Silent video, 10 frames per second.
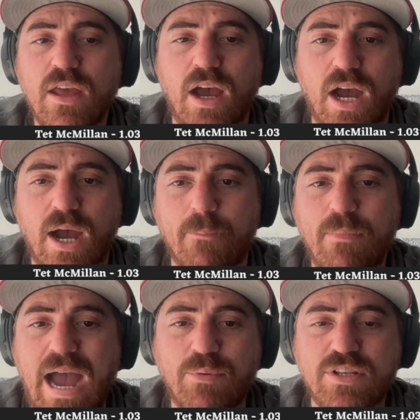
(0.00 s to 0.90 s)

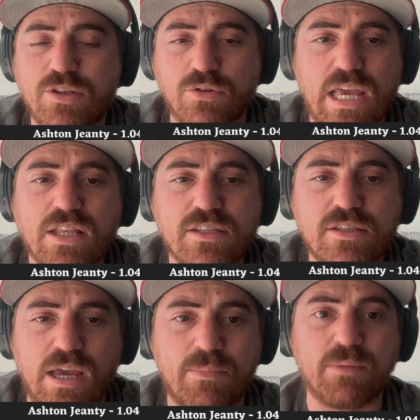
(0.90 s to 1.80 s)
I would still take
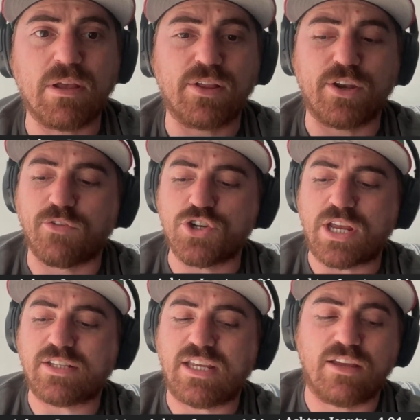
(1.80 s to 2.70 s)
Ted McMillan over
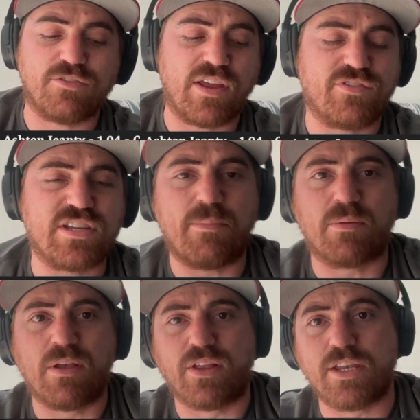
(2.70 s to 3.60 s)
Jeanty if Ted
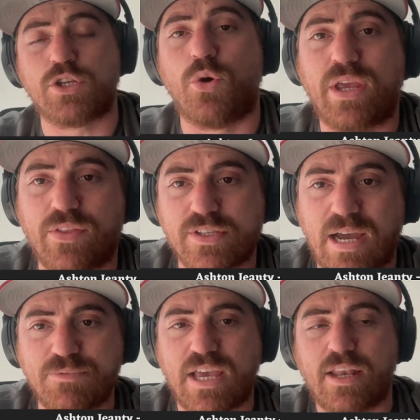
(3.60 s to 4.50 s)
McMillan is going in the
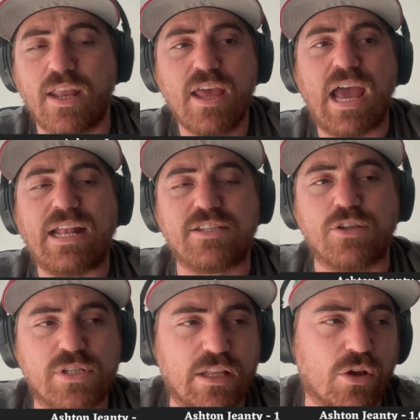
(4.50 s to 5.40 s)
top 10. I'd
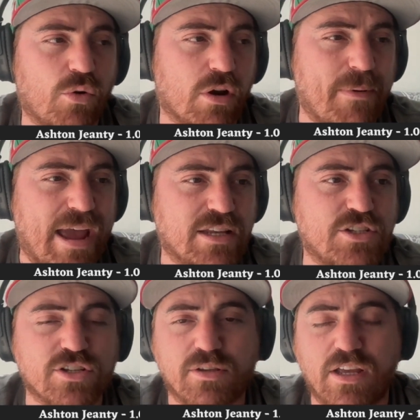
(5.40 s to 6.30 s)
still take the
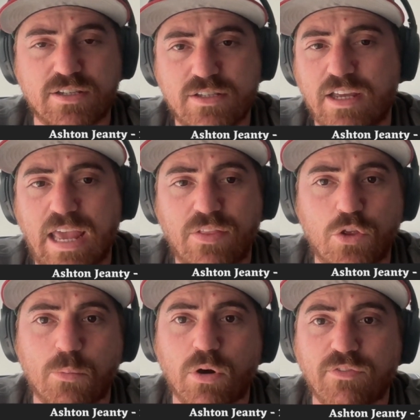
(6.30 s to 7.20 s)
quarterbacks just because, again,
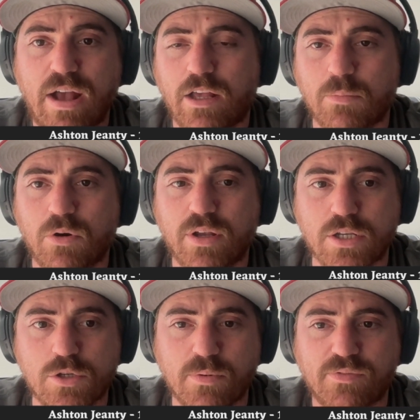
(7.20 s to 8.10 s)
they're more valuable in
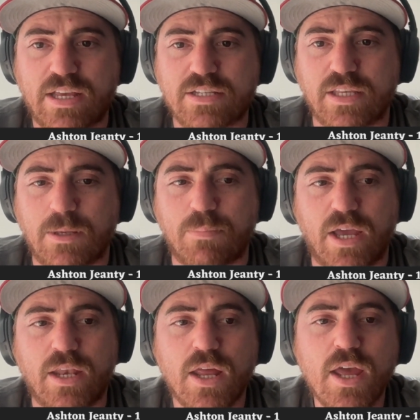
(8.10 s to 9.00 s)
a super flex league.
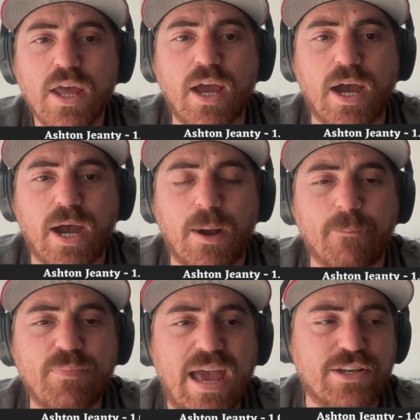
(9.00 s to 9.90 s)
But
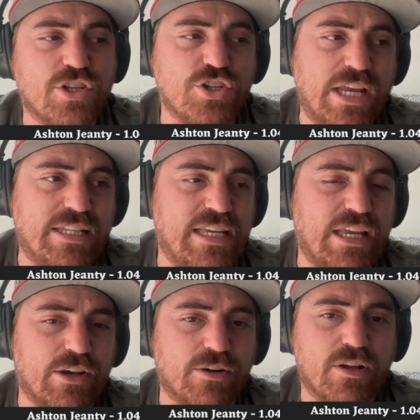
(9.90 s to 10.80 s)
Ashton Jeanty
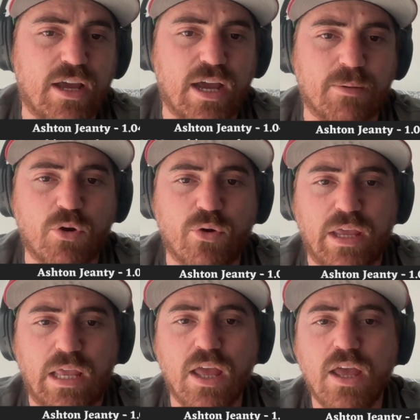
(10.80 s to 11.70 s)
here
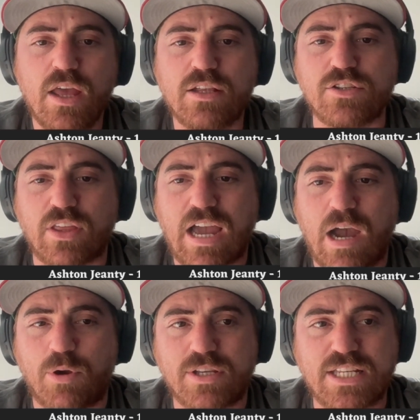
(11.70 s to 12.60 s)
going to the
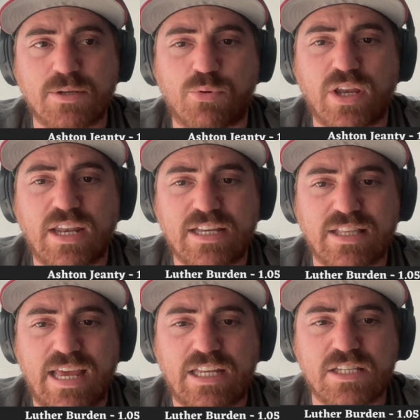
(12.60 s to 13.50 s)
Cowboys is a pretty
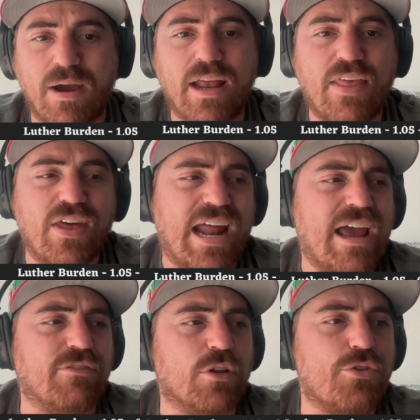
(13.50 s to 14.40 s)
nice landing spot. And then I
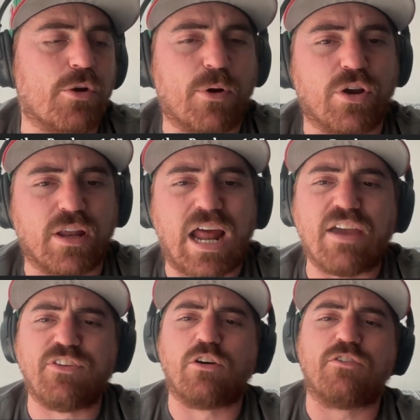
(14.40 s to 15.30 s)
have Luther Burden.
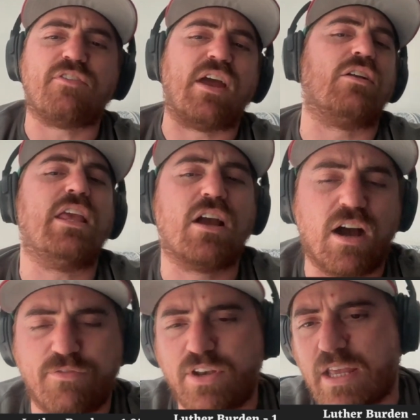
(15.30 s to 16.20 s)
I feel fairly
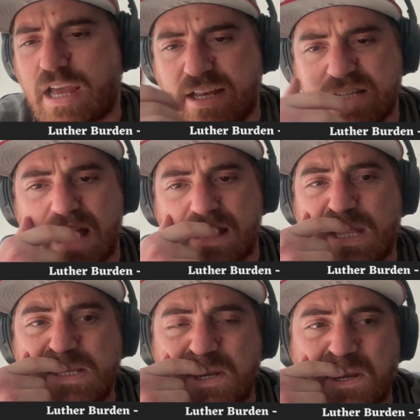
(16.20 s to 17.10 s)
confident, guys, that
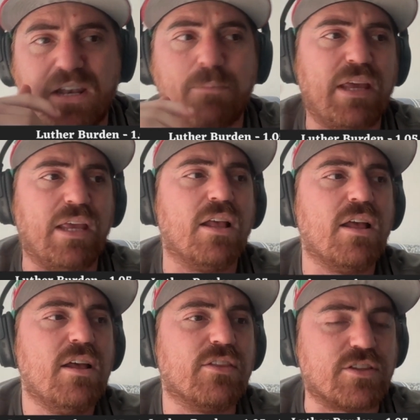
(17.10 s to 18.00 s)
these are going to be
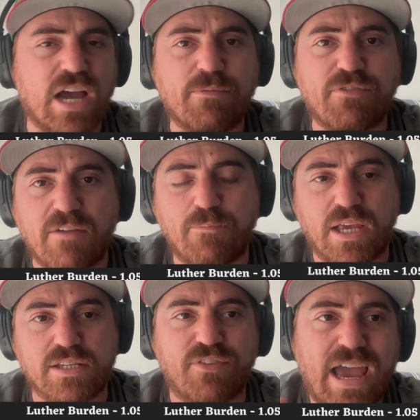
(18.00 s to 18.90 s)
the top 5
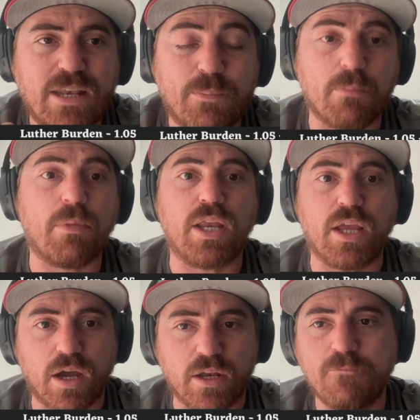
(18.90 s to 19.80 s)
picks. If I had to put
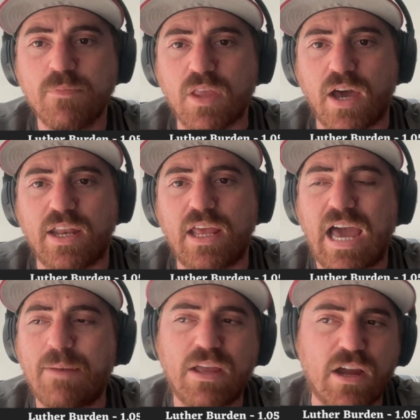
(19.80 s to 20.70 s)
money on it,
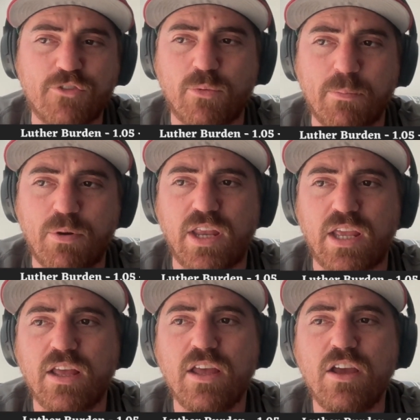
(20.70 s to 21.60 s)
I'd be comfortable
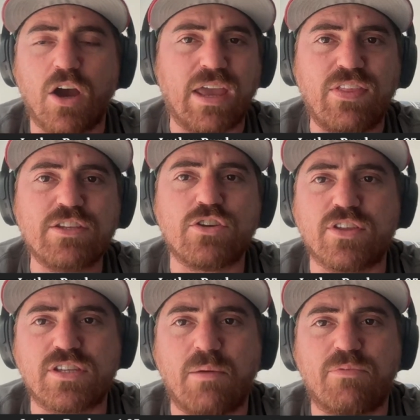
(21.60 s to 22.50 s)
putting, okay, these are
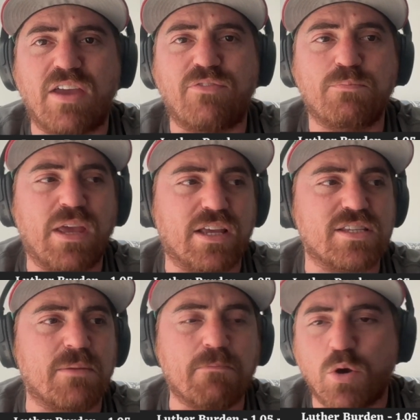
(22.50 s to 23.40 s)
the top 5
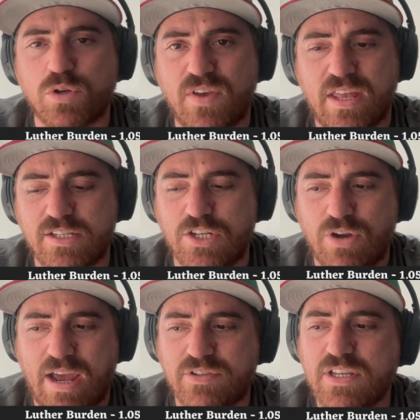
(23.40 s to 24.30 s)
picks in most fantasy
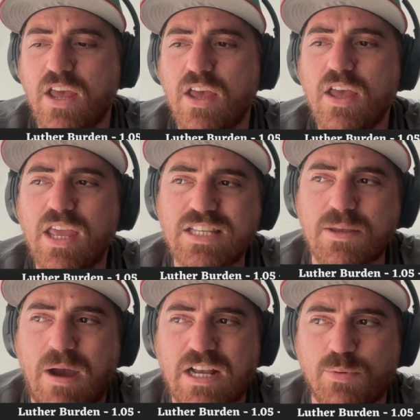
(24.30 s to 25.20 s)
drafts. Is
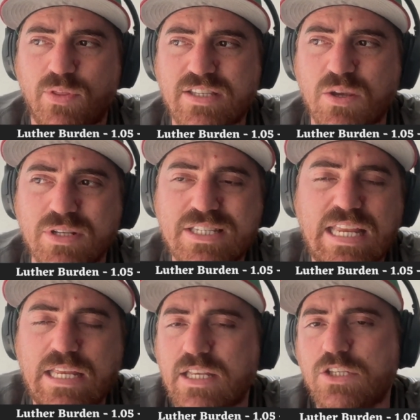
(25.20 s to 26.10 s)
it possible that someone
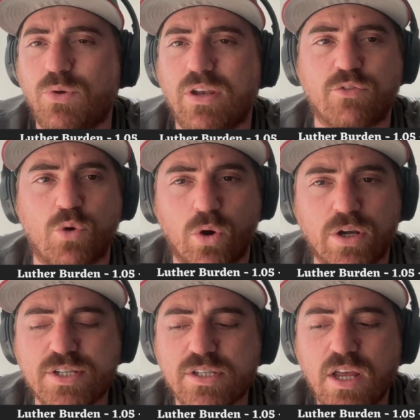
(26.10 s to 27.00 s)
sneaks into it? Of
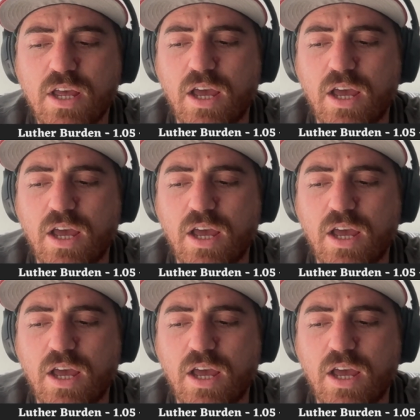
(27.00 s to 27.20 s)
course